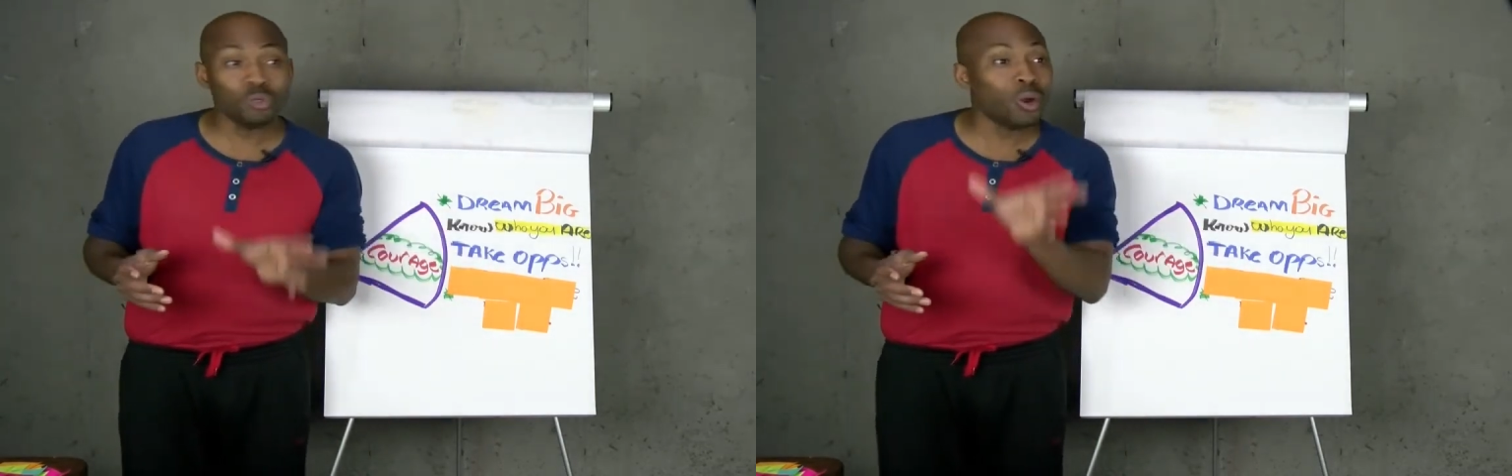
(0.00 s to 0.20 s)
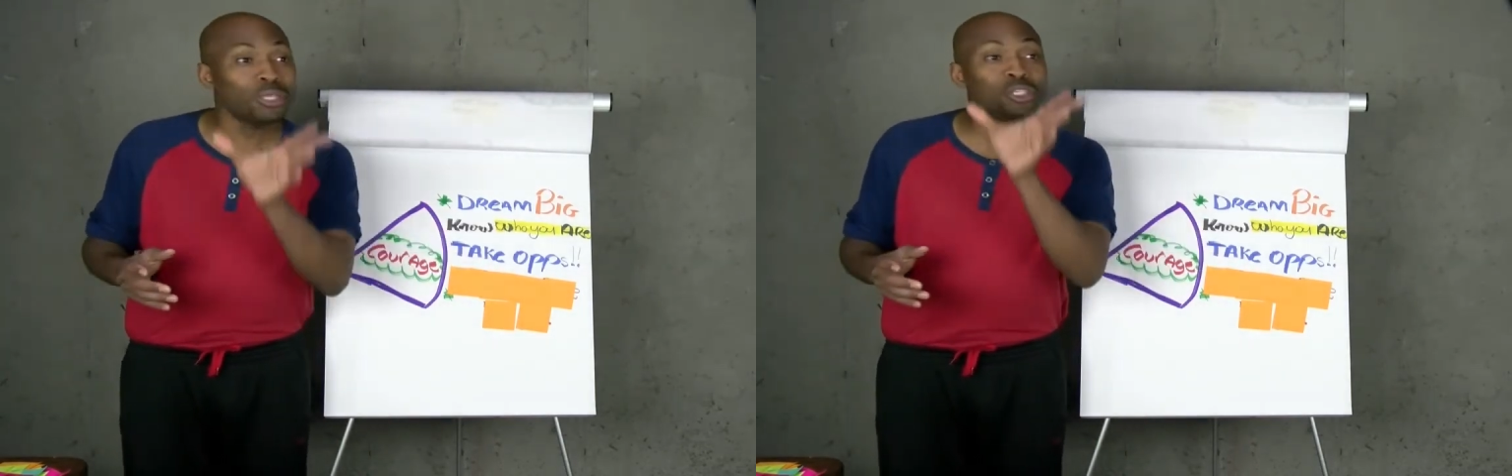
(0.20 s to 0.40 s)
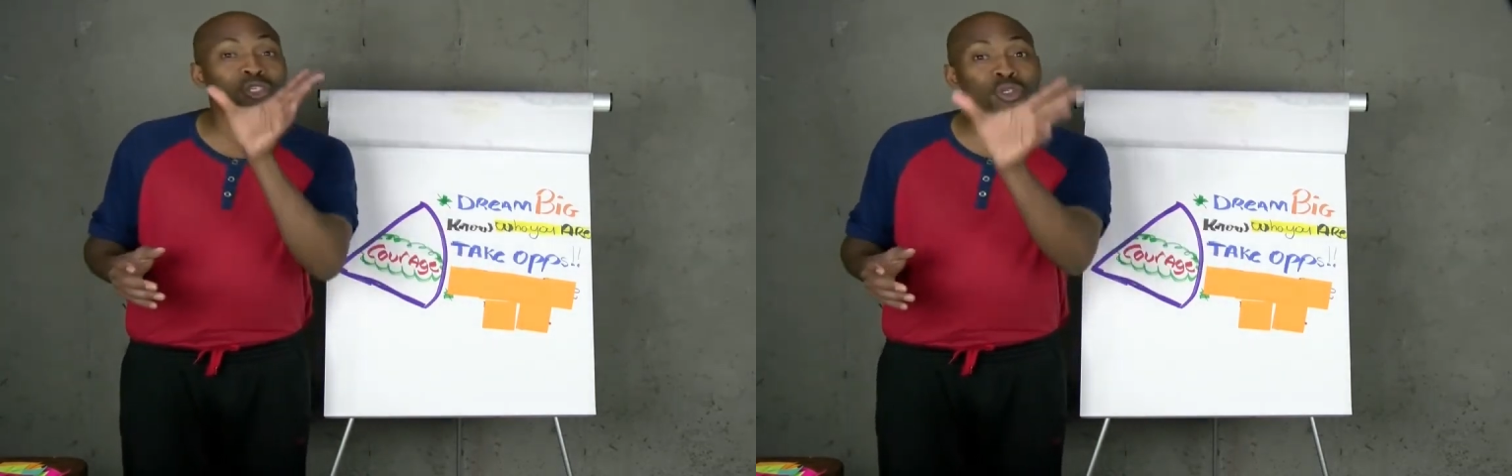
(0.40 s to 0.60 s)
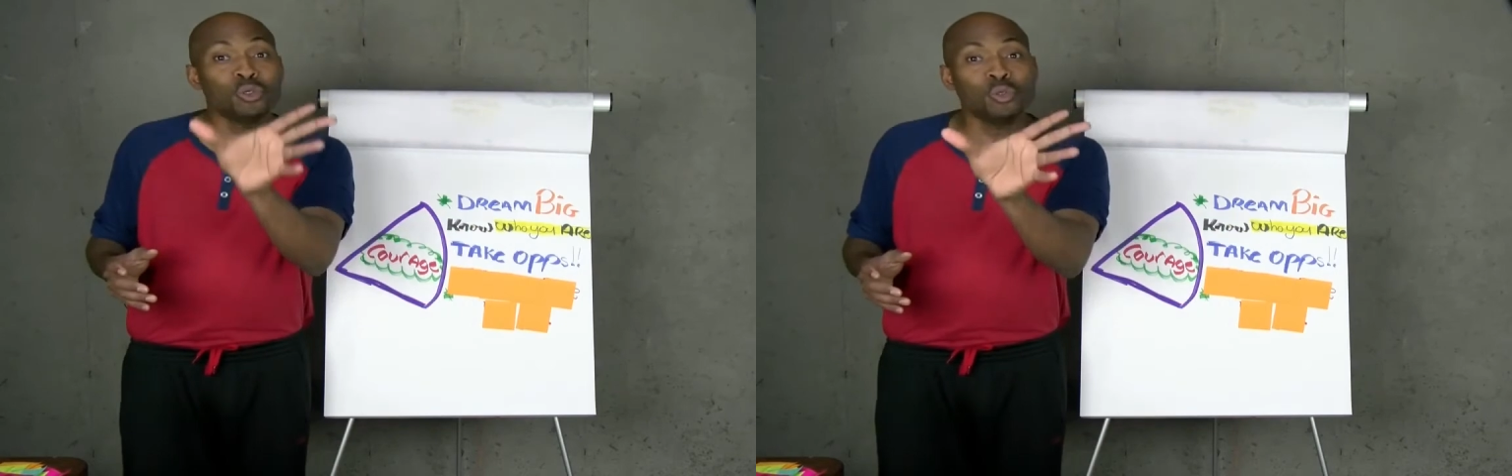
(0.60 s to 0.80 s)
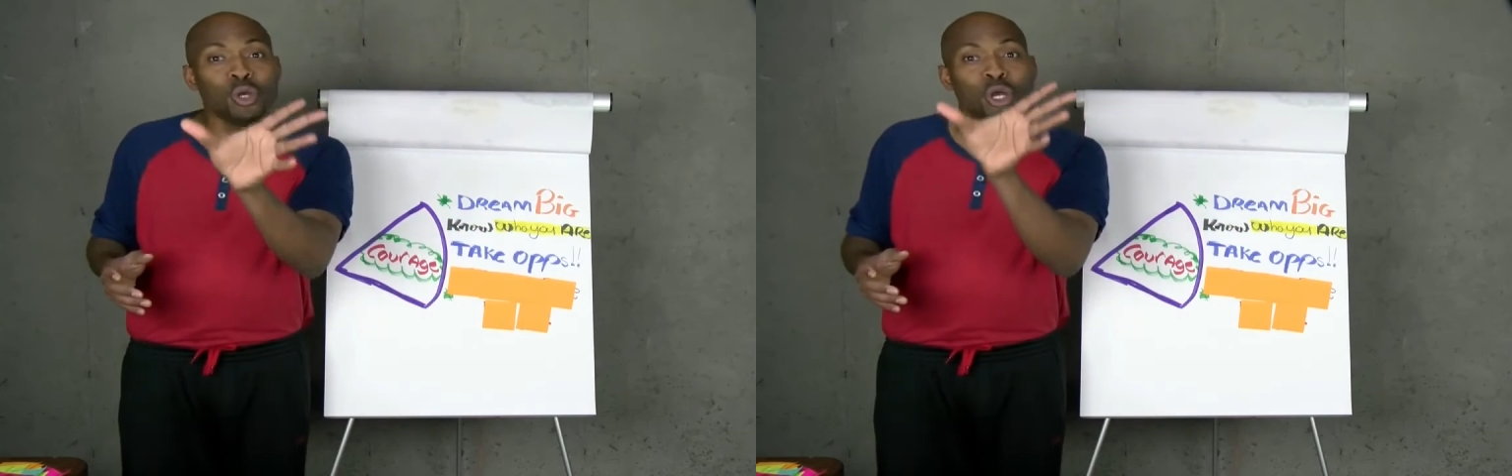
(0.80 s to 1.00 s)
We want
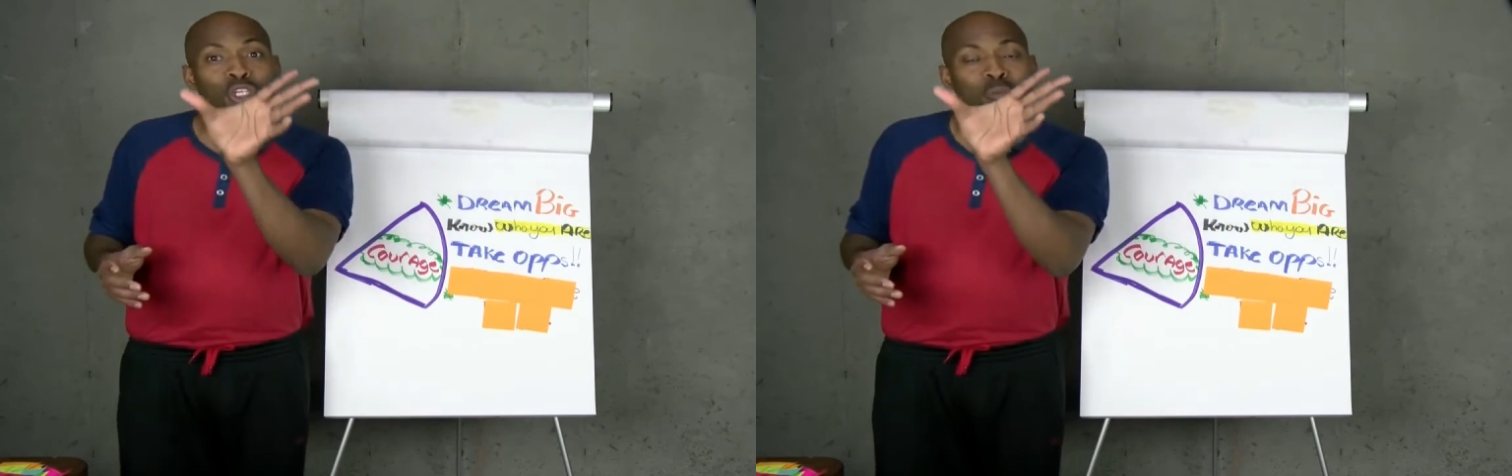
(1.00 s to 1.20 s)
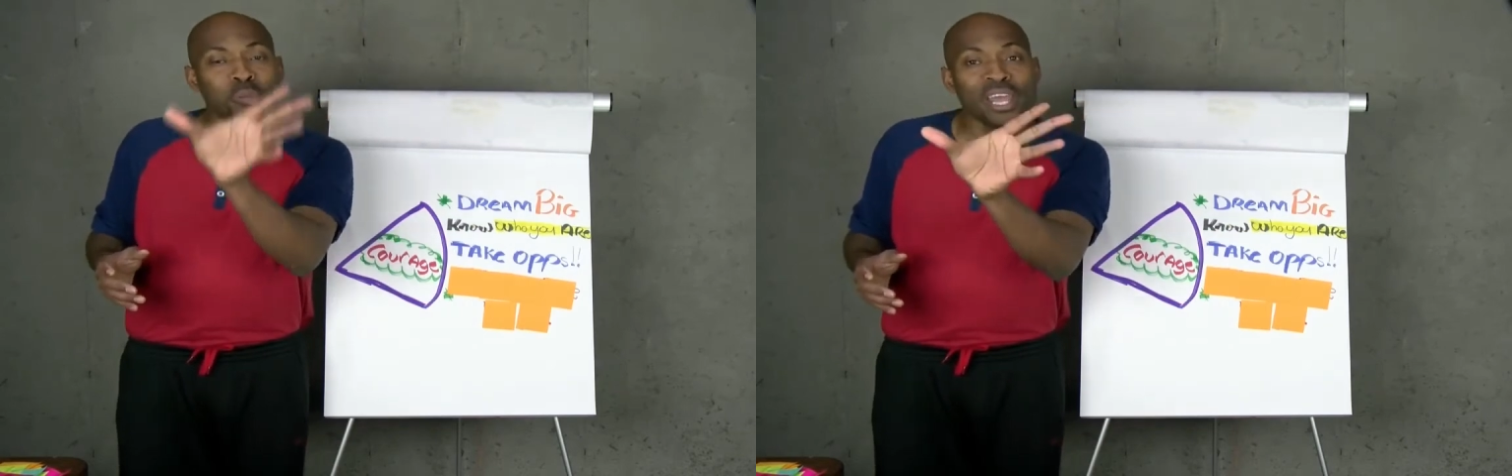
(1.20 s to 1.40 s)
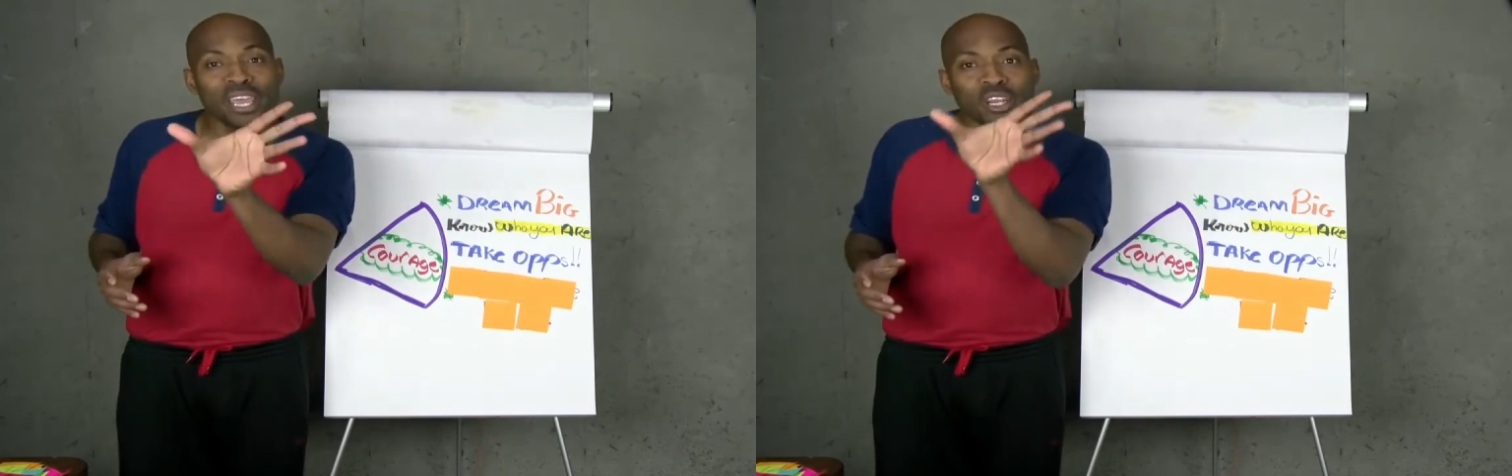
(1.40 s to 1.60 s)
you to play